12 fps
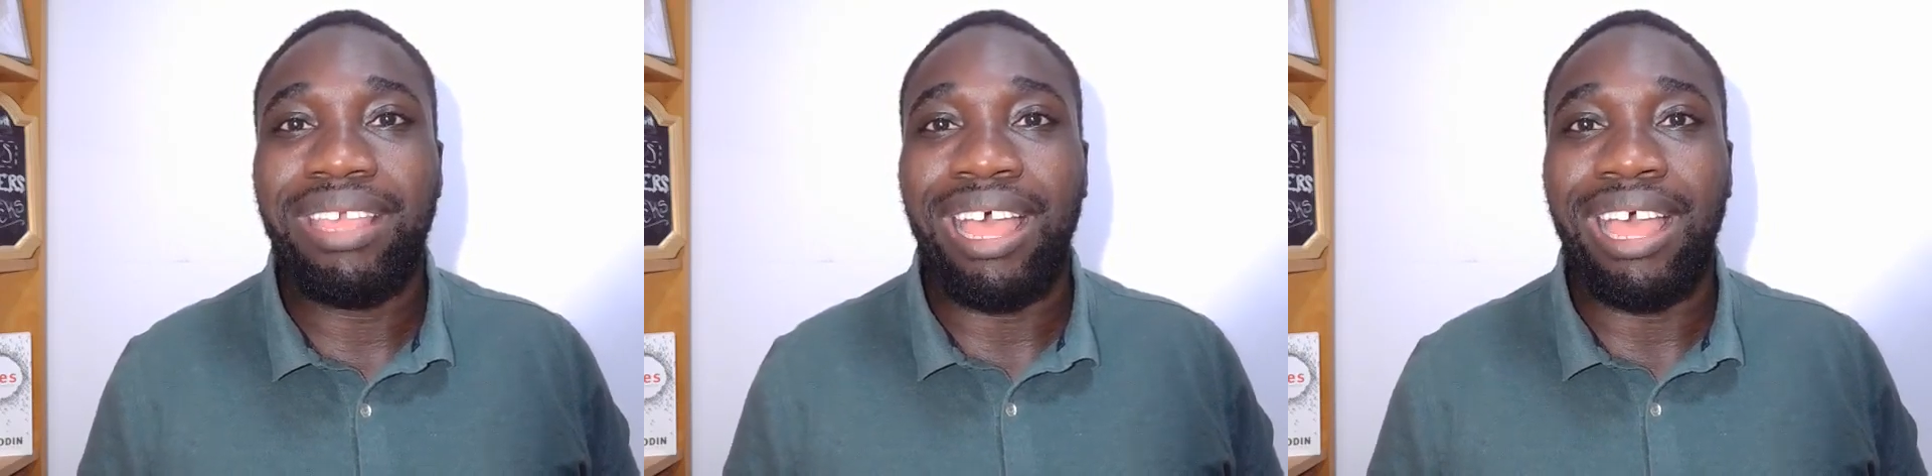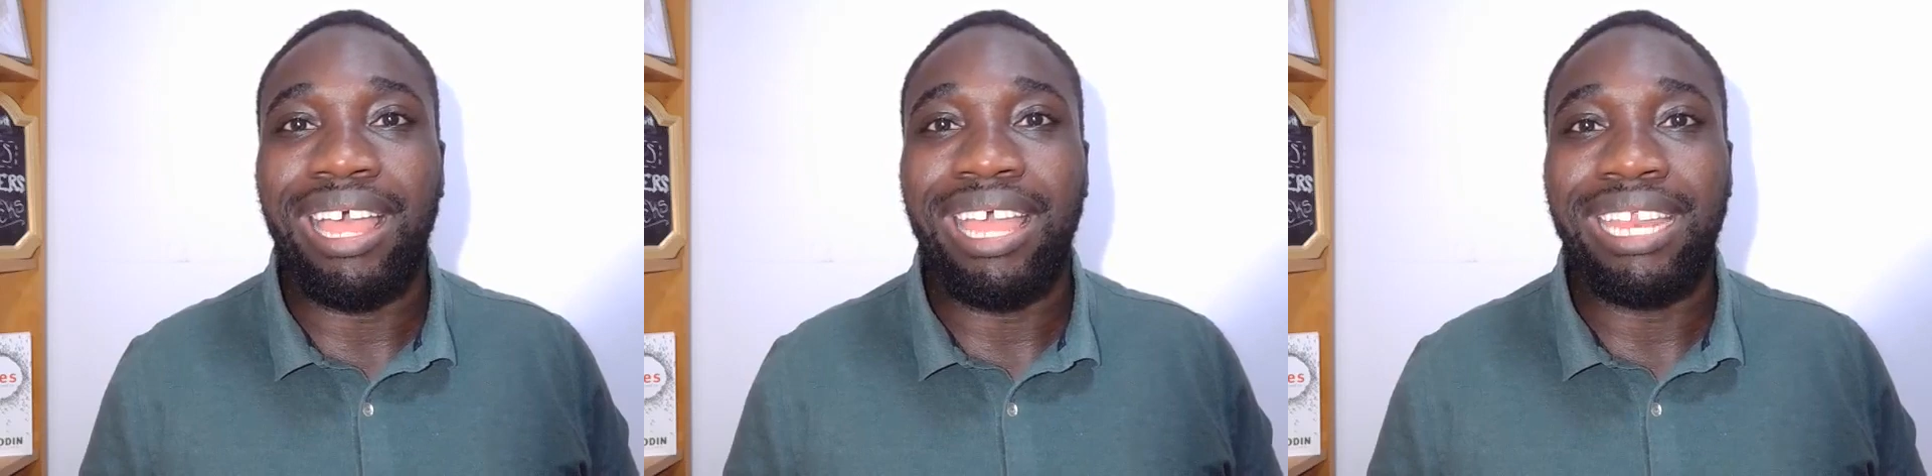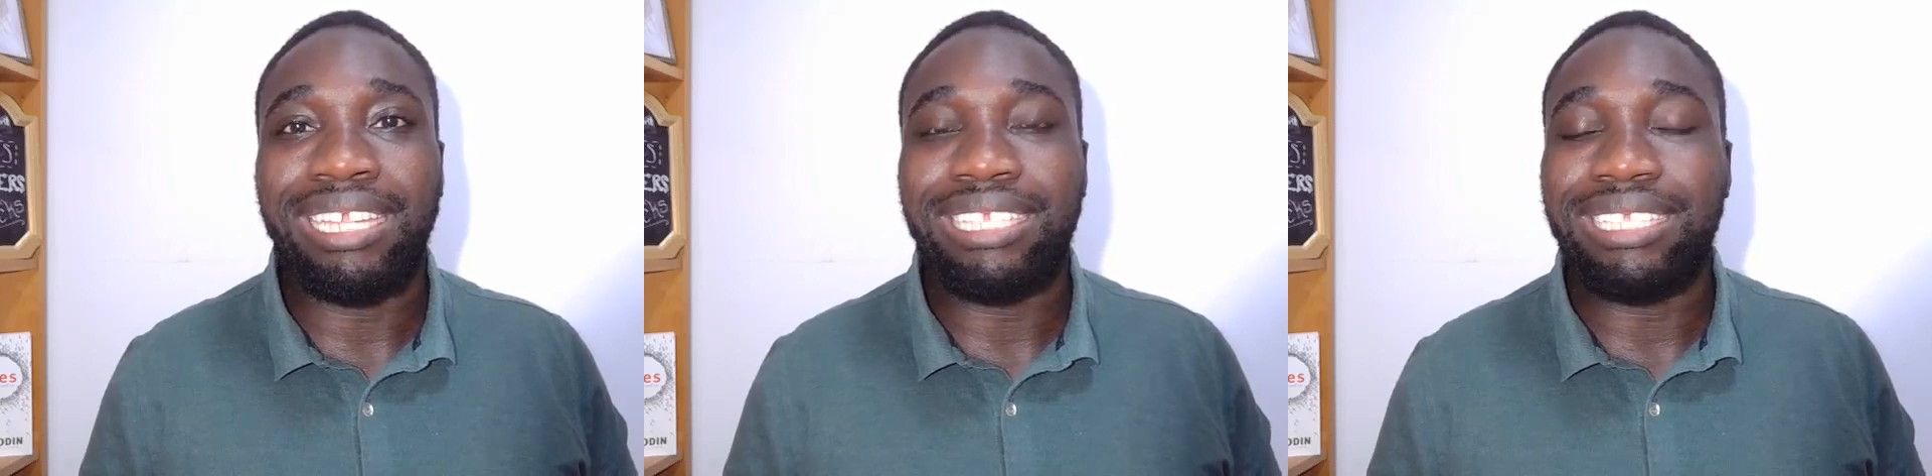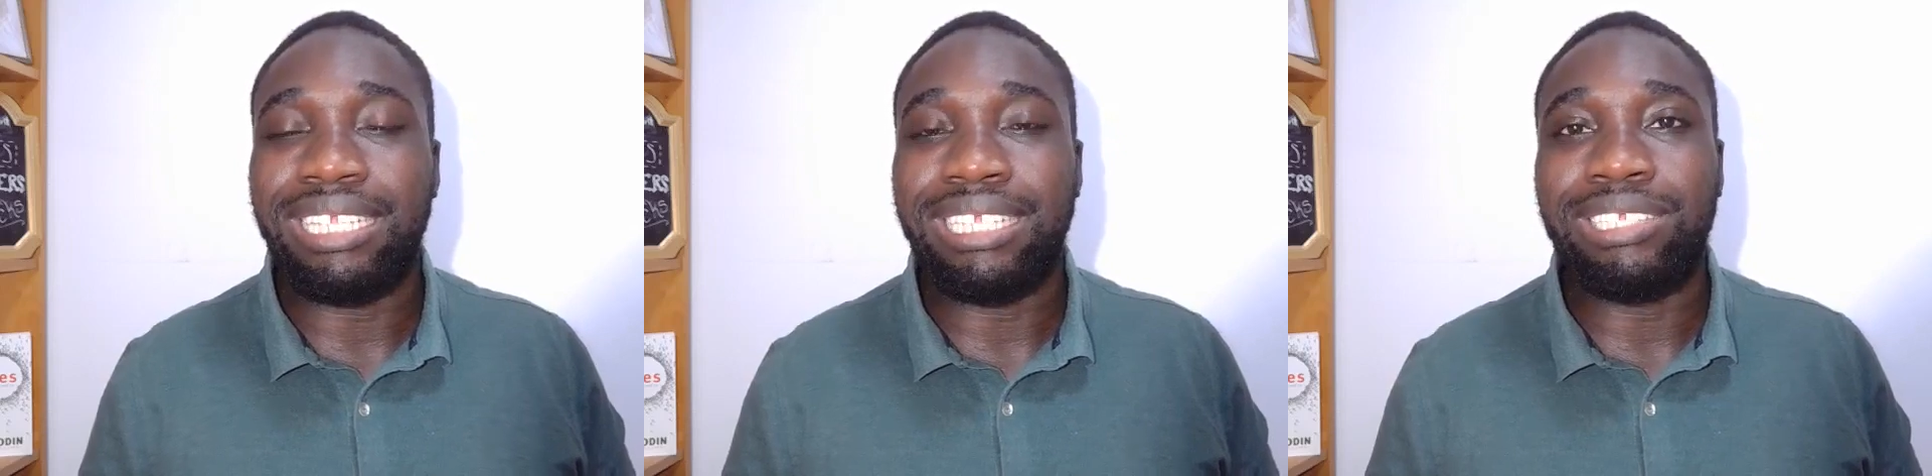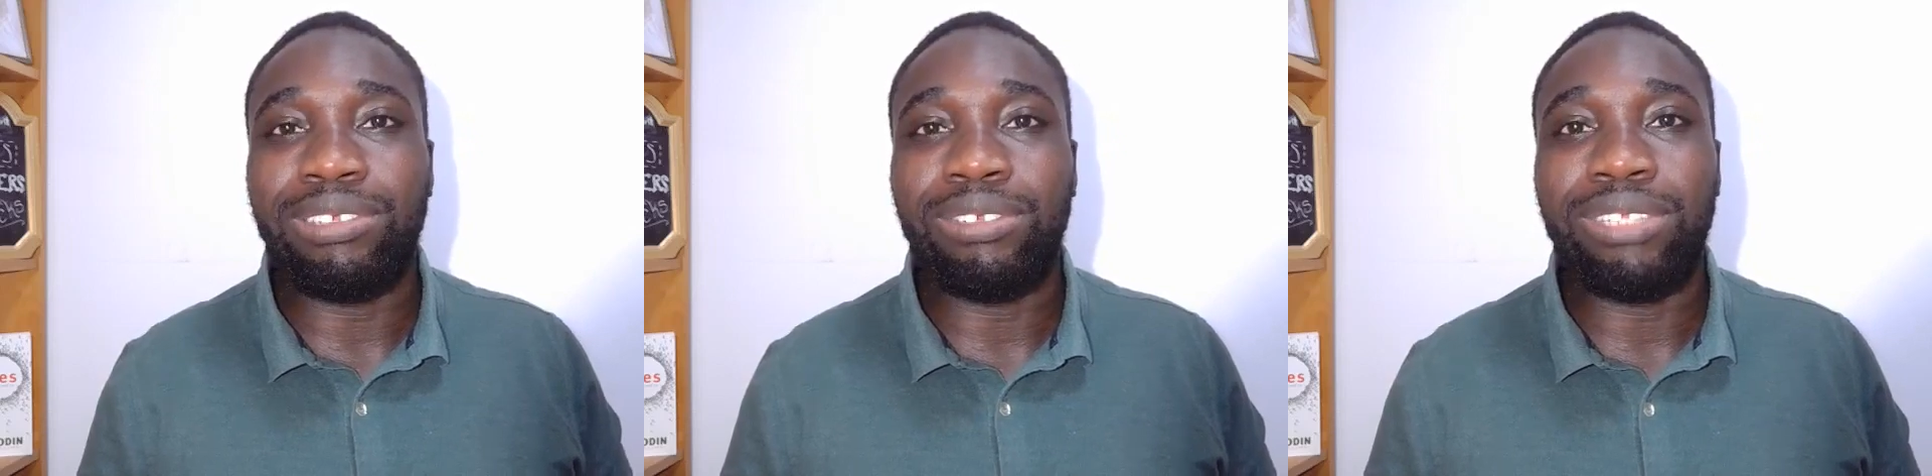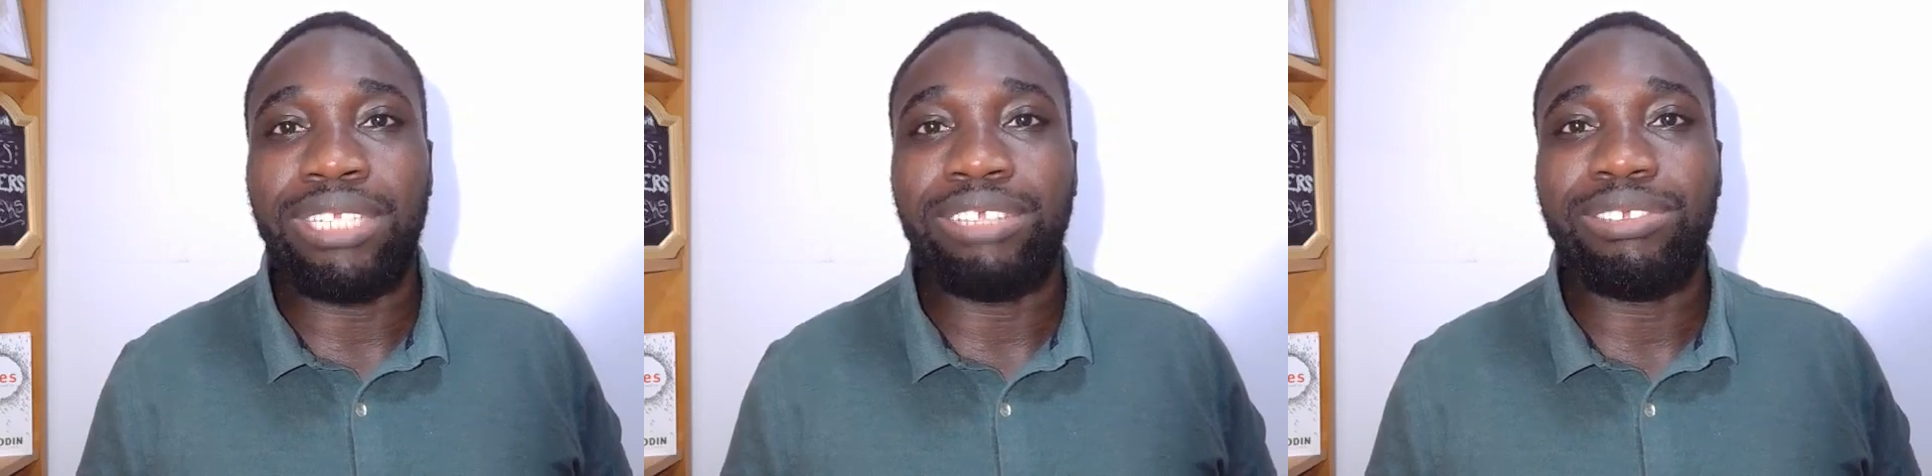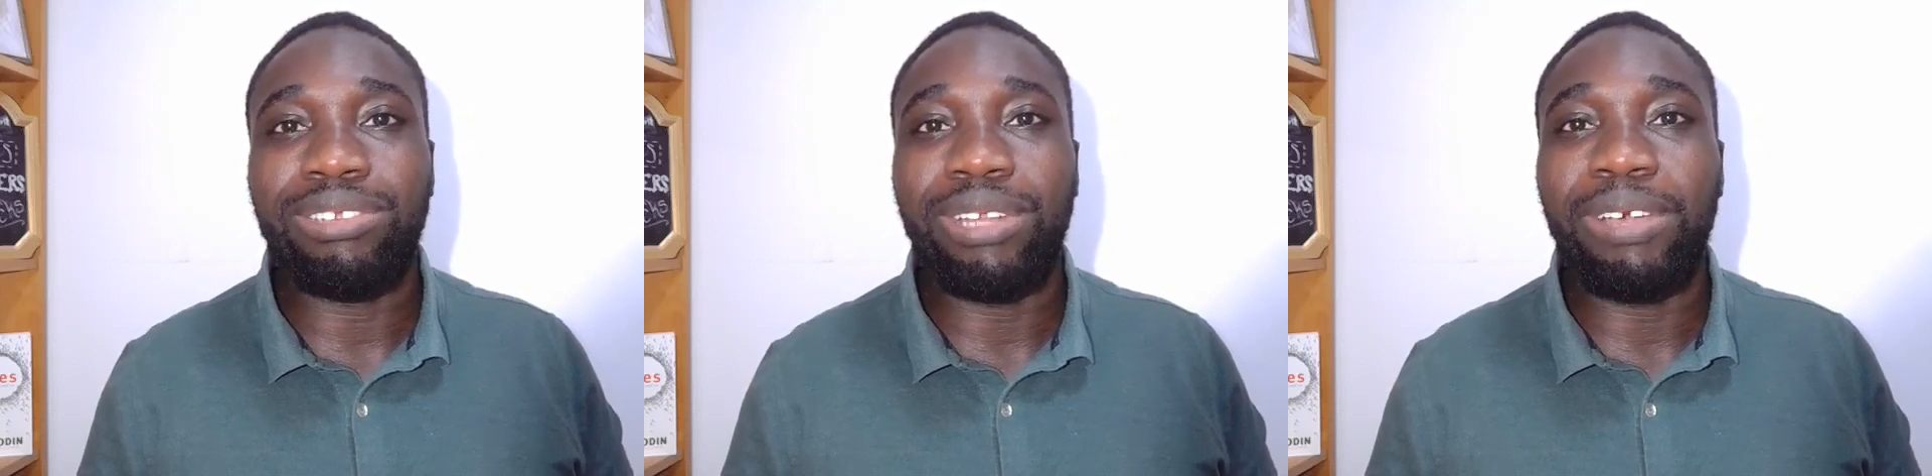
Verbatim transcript: uh, and instead just use yes or